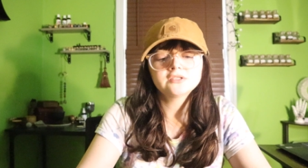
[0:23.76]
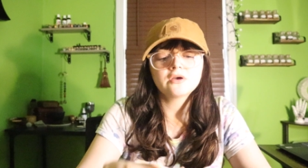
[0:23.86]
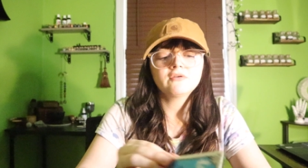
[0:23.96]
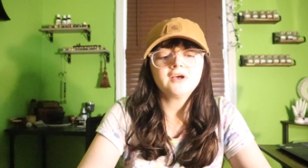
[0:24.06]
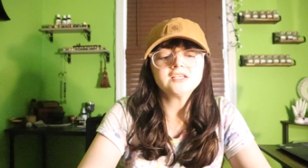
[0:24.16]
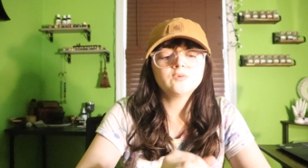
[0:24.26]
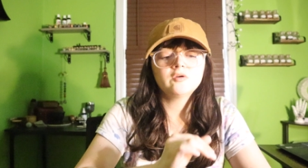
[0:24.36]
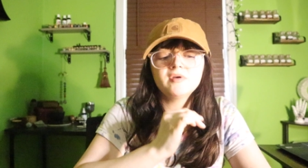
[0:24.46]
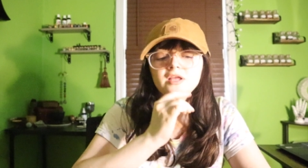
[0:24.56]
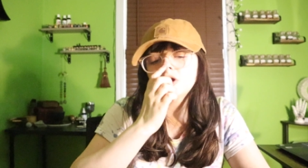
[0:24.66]
so fast
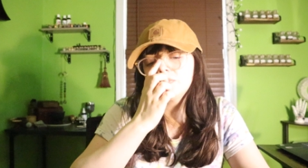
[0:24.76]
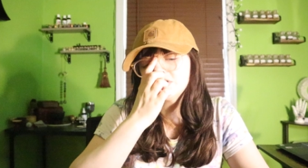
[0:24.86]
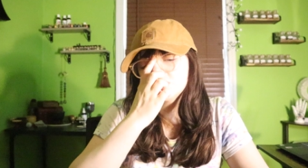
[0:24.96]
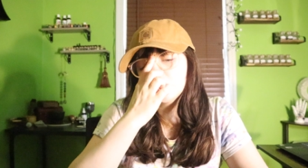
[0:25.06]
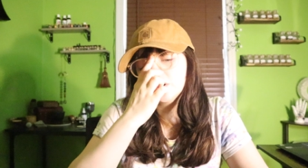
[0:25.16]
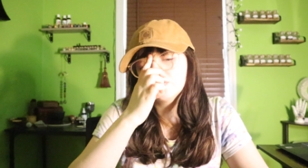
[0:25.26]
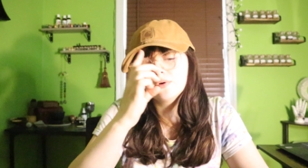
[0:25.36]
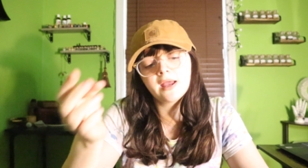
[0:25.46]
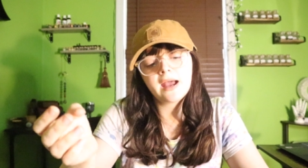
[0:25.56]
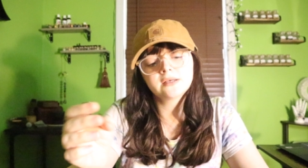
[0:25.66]
movement. Don't be too quick to
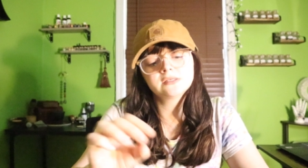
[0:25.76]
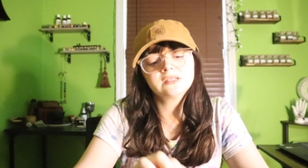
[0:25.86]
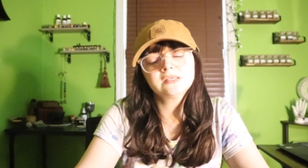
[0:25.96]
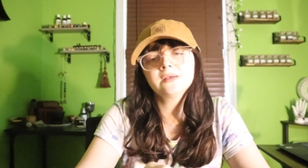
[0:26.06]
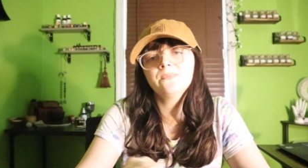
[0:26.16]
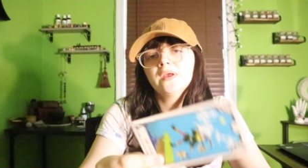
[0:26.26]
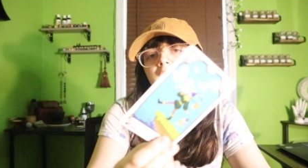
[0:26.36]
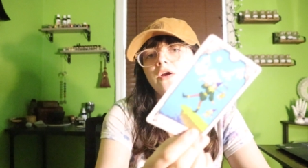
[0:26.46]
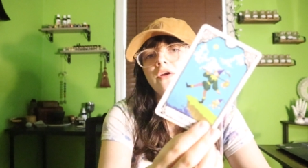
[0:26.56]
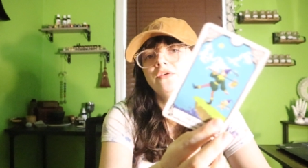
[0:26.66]
react to something
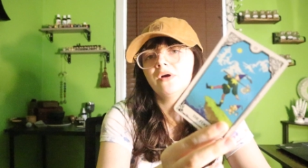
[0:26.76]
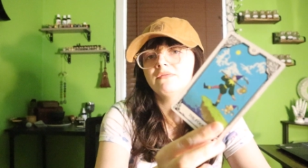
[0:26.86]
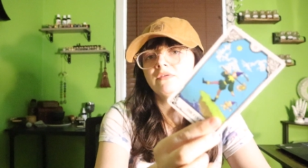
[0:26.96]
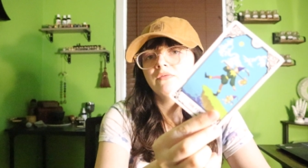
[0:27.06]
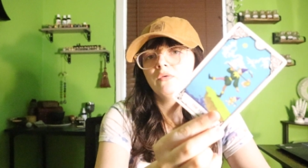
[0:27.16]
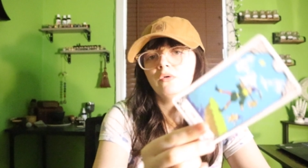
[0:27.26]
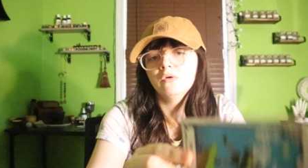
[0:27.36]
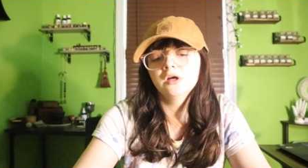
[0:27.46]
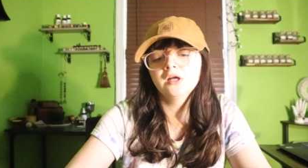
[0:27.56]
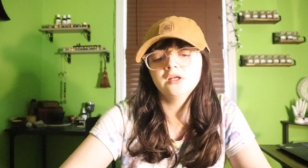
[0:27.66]
here. You do have the
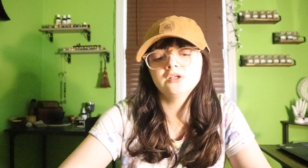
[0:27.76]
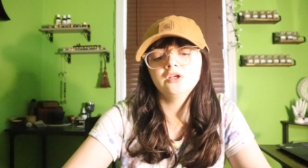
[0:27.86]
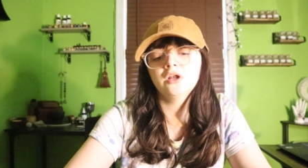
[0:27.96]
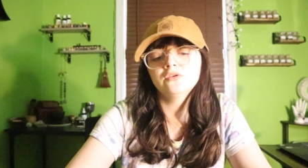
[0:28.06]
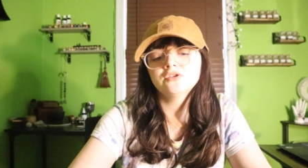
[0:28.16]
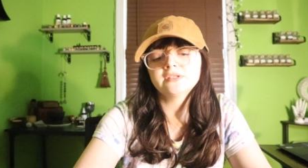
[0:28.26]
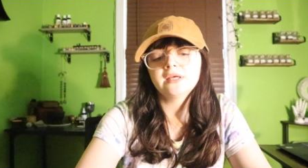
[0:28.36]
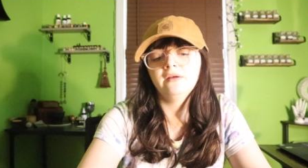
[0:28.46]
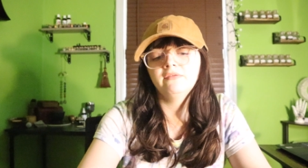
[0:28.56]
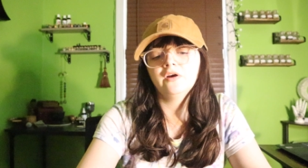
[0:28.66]
Fool, you know, just
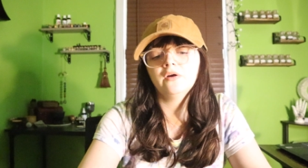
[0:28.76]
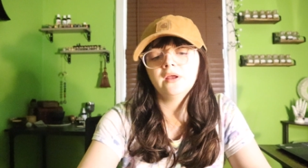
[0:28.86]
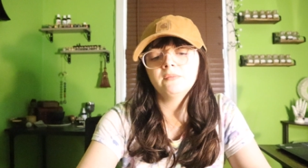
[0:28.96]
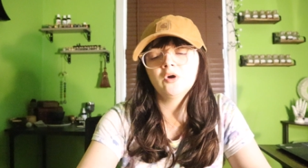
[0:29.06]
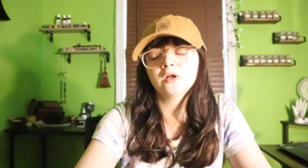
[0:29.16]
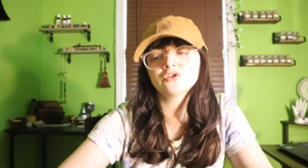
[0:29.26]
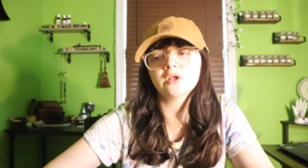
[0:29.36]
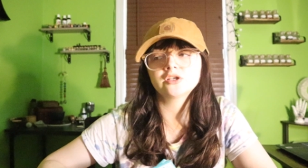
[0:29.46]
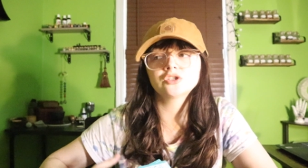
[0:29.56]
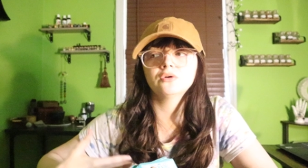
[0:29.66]
in a very much
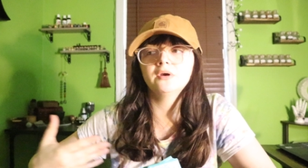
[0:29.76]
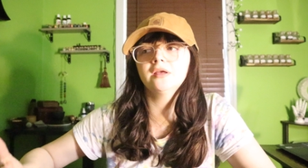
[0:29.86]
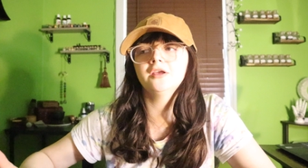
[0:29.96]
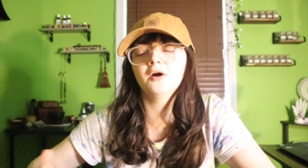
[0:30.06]
like, screw it,